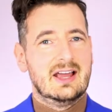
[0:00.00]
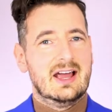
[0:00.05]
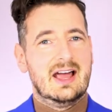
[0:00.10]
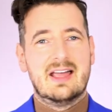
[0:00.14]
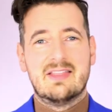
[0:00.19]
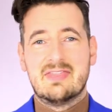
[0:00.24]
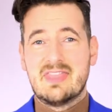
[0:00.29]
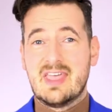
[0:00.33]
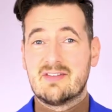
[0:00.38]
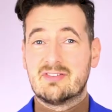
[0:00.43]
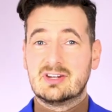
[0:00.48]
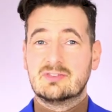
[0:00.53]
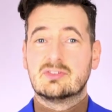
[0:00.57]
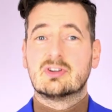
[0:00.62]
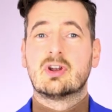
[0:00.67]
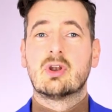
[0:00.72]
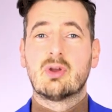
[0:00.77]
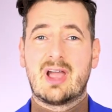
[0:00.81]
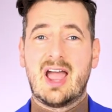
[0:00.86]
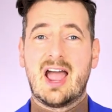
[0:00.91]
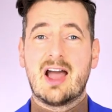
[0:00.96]
and never
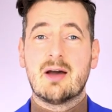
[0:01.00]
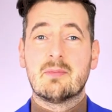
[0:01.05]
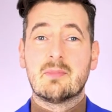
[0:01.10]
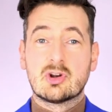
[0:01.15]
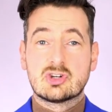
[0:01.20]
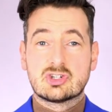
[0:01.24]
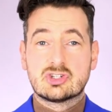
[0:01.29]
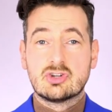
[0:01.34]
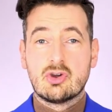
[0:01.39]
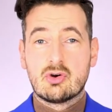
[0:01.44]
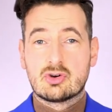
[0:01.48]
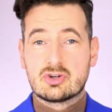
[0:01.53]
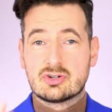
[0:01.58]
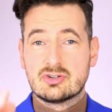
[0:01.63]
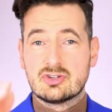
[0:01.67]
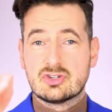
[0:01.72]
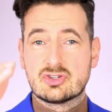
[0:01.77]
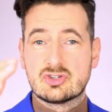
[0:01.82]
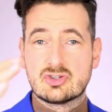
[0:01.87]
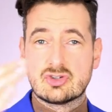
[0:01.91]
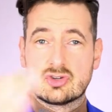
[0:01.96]
even look how much the auction
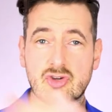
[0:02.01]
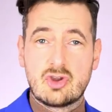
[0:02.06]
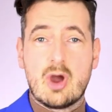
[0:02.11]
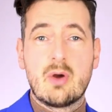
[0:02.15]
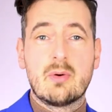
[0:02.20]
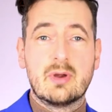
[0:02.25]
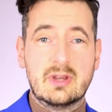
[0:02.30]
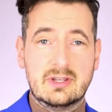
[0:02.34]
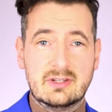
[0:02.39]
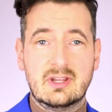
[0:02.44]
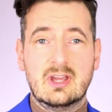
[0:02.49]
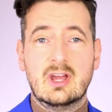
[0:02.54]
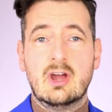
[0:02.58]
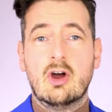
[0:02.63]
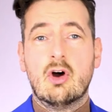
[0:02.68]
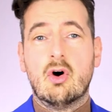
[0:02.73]
is going,